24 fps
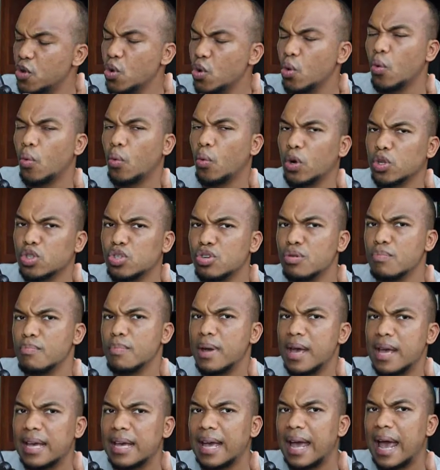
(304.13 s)
you were to
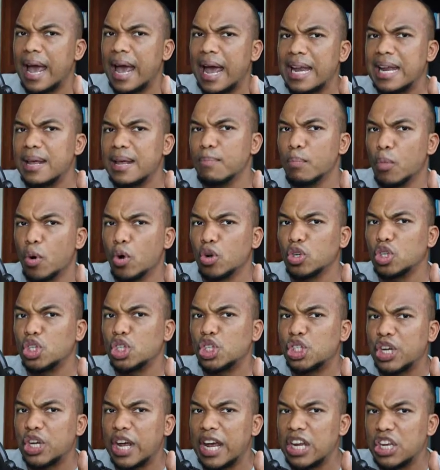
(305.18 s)
make any more
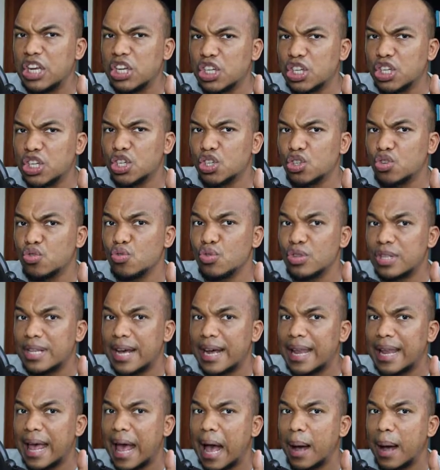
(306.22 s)
changes to that